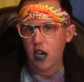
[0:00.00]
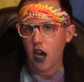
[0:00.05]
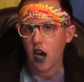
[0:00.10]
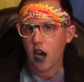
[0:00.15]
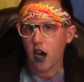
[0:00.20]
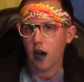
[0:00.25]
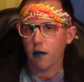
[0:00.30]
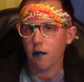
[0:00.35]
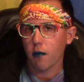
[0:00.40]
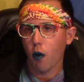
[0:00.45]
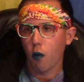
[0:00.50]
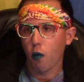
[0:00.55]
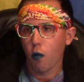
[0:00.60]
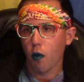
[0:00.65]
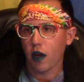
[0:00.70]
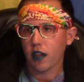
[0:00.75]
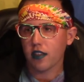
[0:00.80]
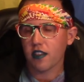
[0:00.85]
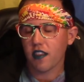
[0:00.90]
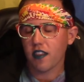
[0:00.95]

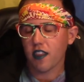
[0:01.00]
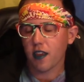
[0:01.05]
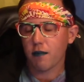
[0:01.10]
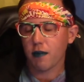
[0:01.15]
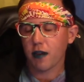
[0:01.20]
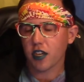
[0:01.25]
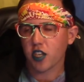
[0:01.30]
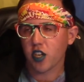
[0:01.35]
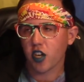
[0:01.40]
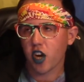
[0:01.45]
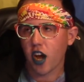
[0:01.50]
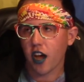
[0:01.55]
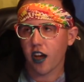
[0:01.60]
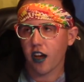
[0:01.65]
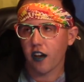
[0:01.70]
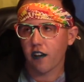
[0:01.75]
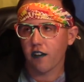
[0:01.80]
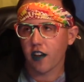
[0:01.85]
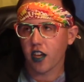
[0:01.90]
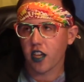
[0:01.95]
what the picture
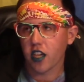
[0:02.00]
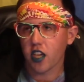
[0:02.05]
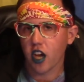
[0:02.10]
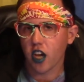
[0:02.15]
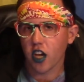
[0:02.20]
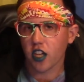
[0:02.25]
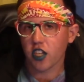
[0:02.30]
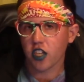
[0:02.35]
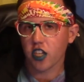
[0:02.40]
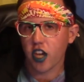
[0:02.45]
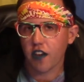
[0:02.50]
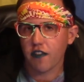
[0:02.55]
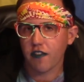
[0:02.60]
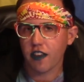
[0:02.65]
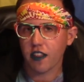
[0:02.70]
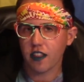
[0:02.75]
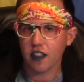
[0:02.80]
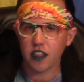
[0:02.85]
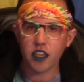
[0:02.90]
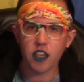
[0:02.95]
of young Jeff
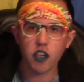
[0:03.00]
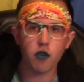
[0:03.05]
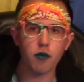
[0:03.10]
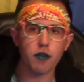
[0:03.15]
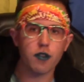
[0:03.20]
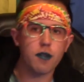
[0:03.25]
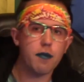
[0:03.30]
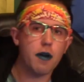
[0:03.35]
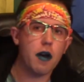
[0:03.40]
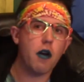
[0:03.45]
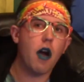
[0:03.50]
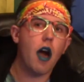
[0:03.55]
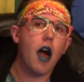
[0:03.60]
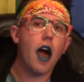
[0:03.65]
and Liu was about.